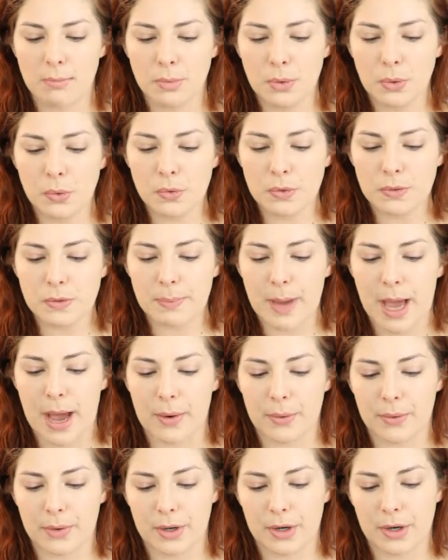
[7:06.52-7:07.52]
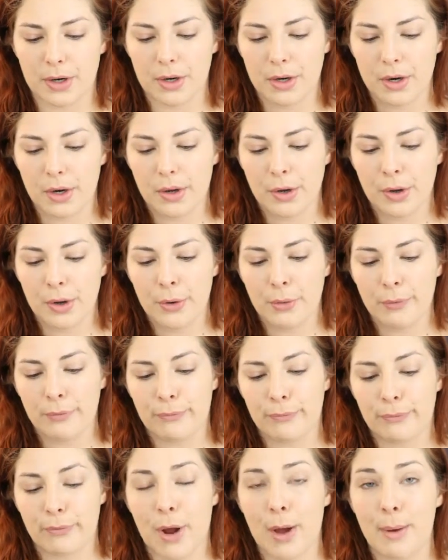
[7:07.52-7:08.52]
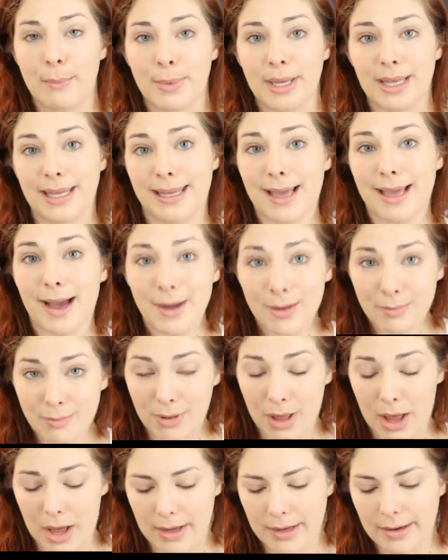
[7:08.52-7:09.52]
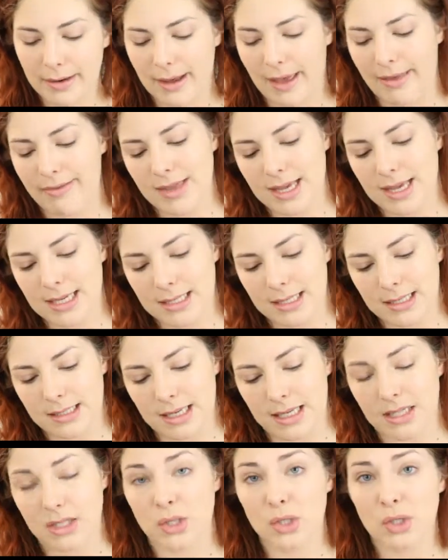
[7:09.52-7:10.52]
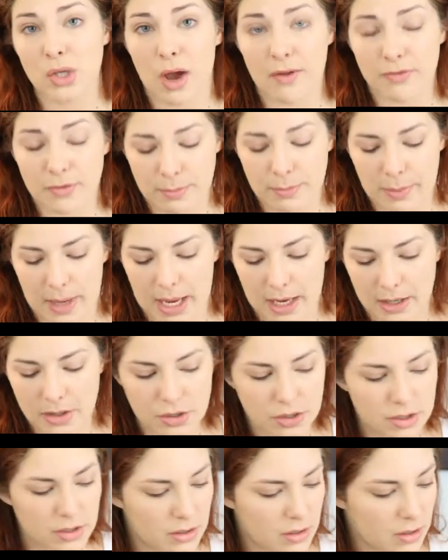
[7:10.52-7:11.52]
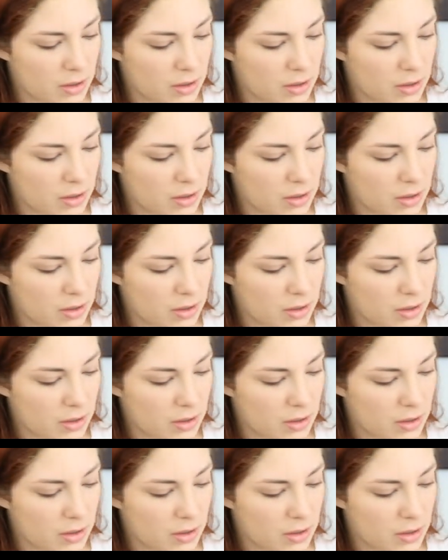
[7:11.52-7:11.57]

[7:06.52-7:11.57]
loose powder from Youngblood, and this is in soft beige.